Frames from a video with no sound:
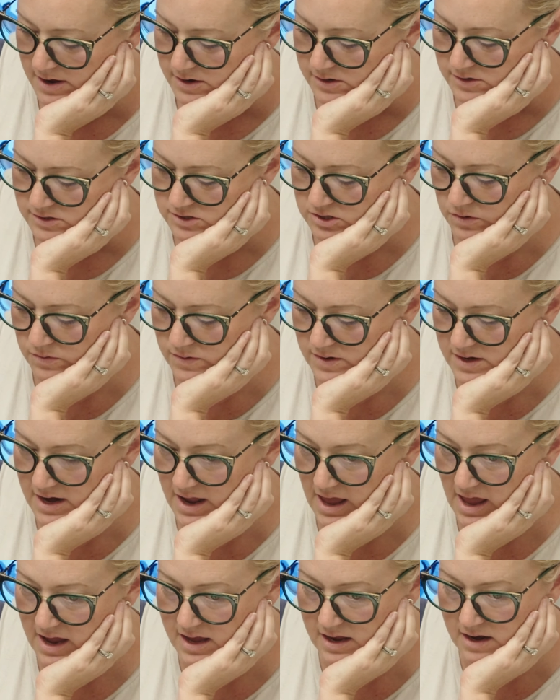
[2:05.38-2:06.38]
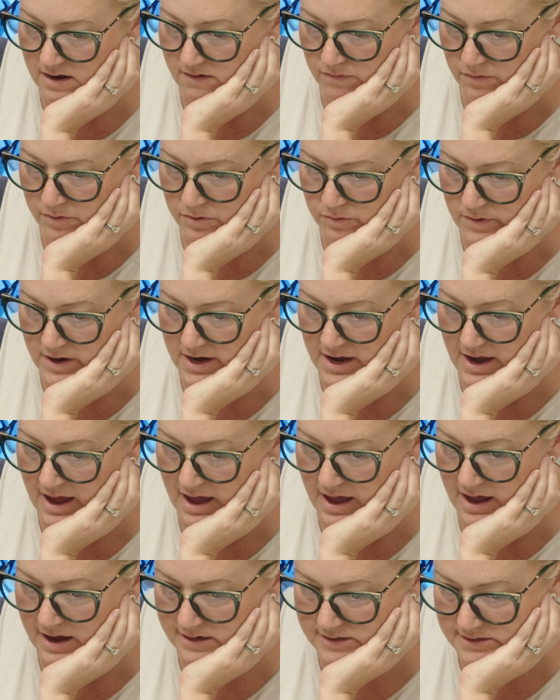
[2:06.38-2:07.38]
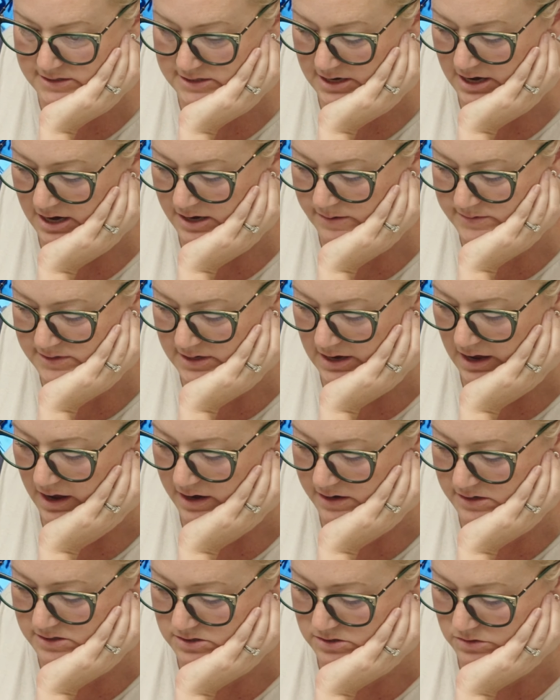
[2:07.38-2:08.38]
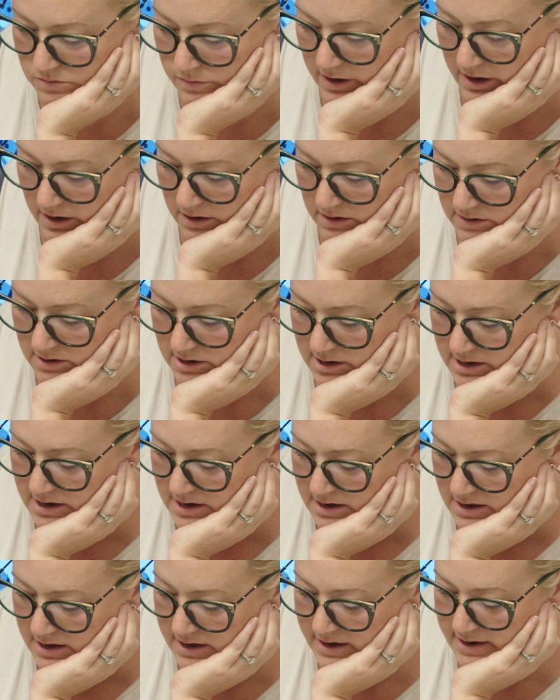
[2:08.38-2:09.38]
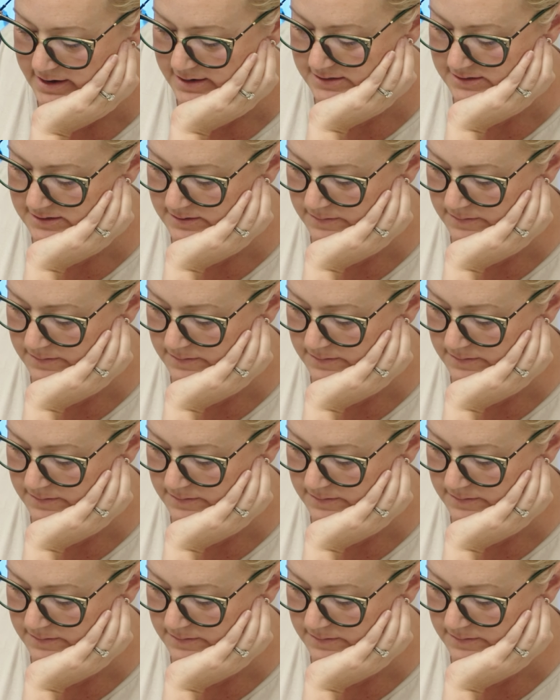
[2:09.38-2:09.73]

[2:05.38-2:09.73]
So negative 3x times x squared is